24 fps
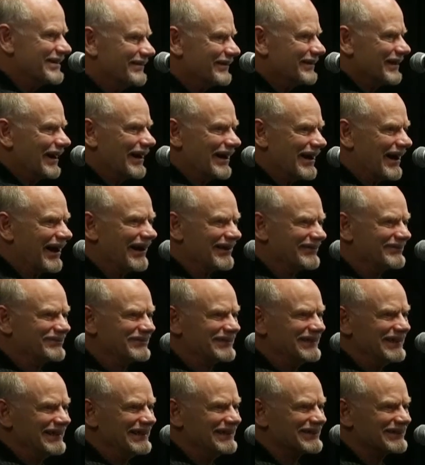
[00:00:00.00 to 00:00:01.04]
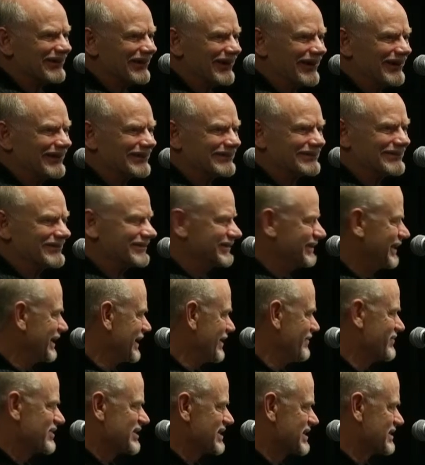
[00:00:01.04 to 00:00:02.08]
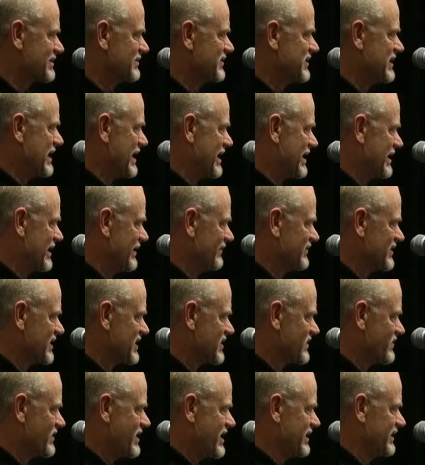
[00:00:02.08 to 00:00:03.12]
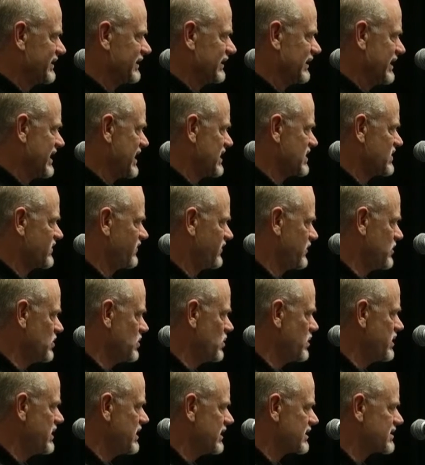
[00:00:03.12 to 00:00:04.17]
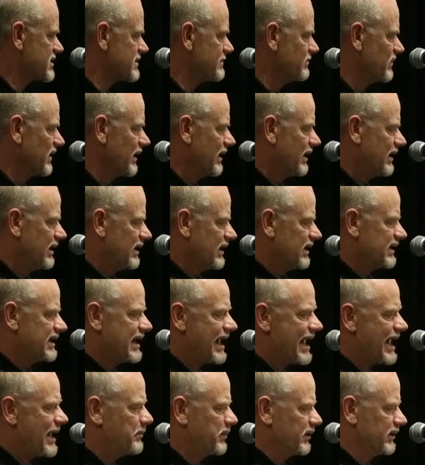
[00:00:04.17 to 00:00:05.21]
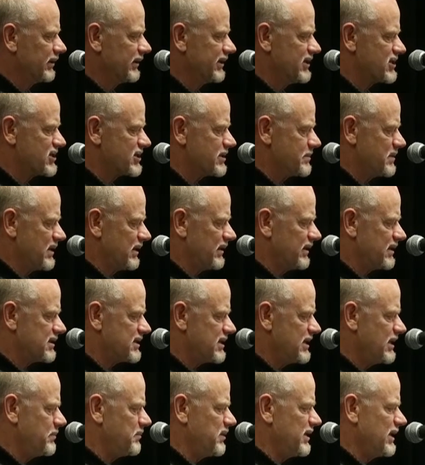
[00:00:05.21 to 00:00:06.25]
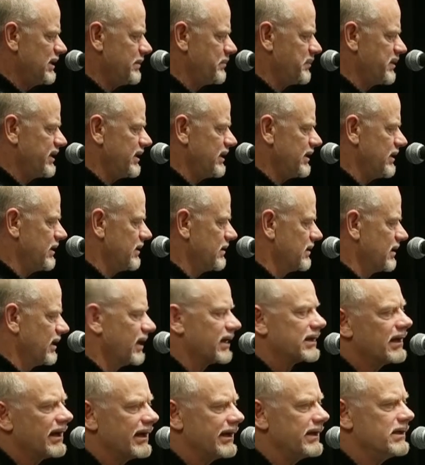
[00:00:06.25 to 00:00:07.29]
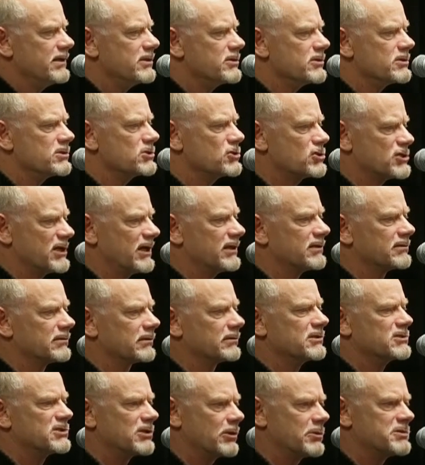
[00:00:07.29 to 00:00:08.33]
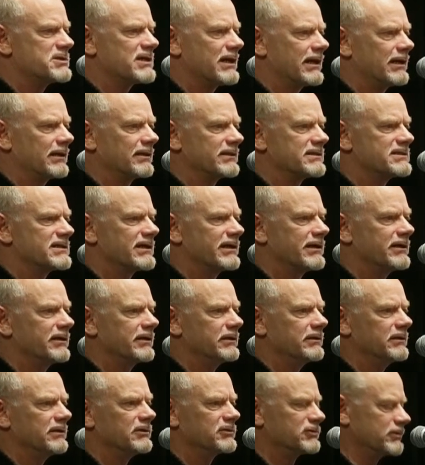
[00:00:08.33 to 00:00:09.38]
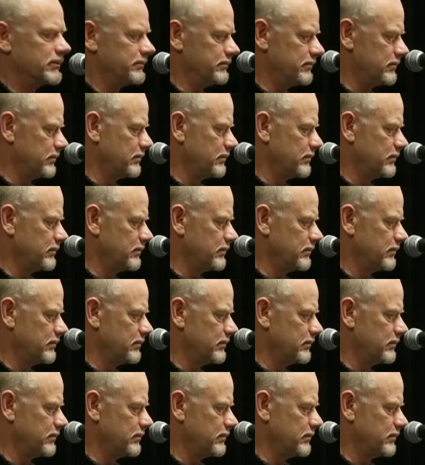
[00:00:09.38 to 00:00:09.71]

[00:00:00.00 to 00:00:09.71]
of these articles that I've just read in the last few weeks. Capitalism and the TPP, a kinder, gentler totalitarianism.